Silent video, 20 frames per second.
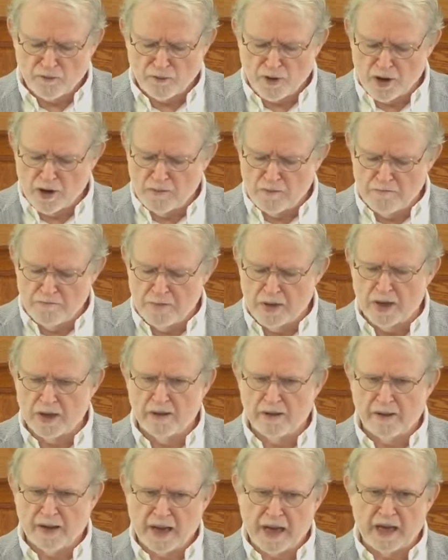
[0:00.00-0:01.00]
from
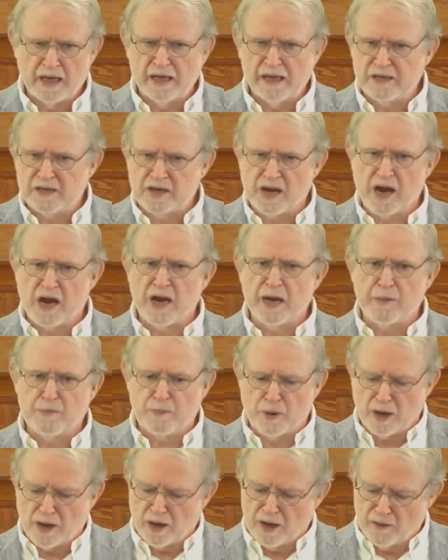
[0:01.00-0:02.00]
any
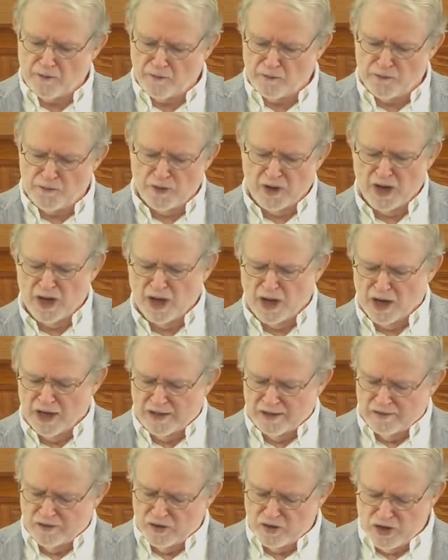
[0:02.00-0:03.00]
type of
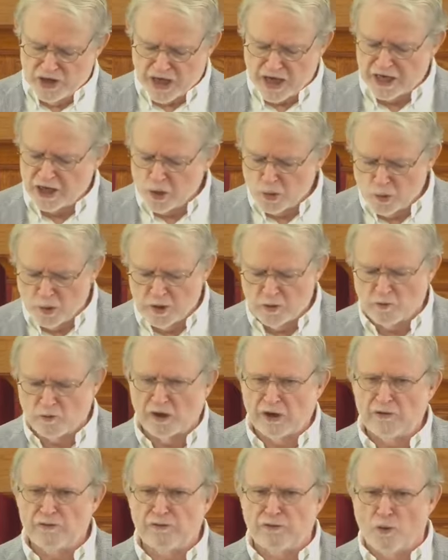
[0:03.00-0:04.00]
genuine
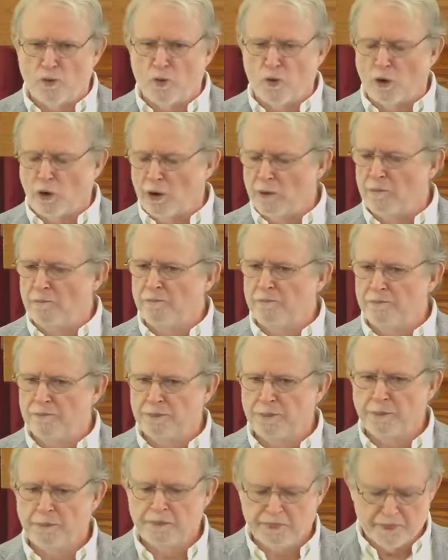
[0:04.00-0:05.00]
reform
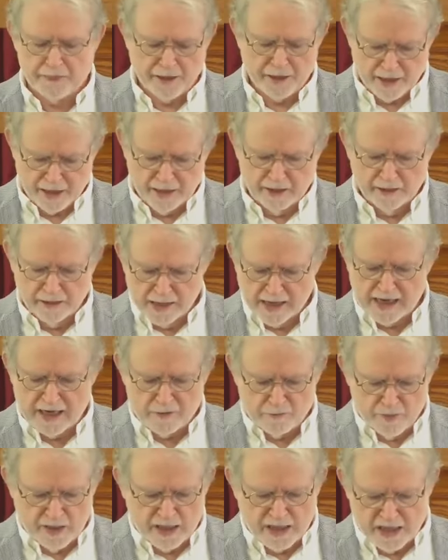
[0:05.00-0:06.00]
in
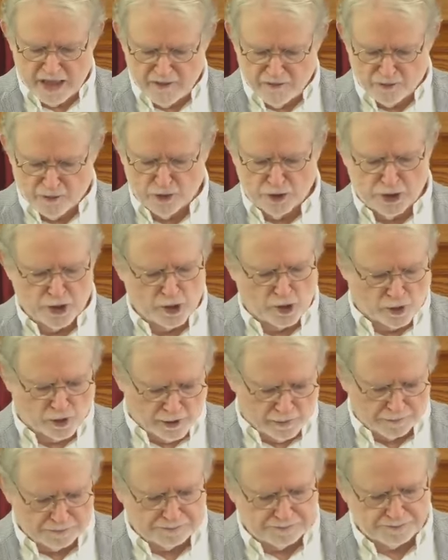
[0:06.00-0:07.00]
late medieval
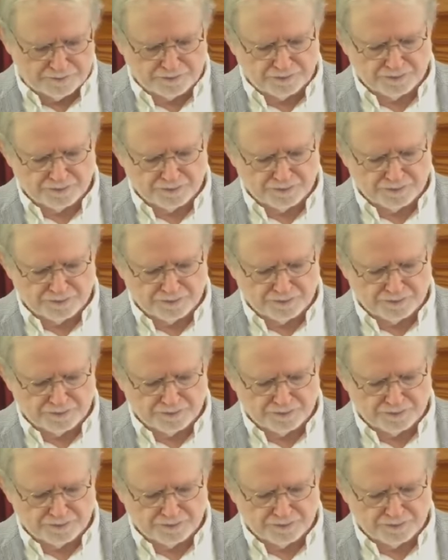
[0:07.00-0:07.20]
Europe.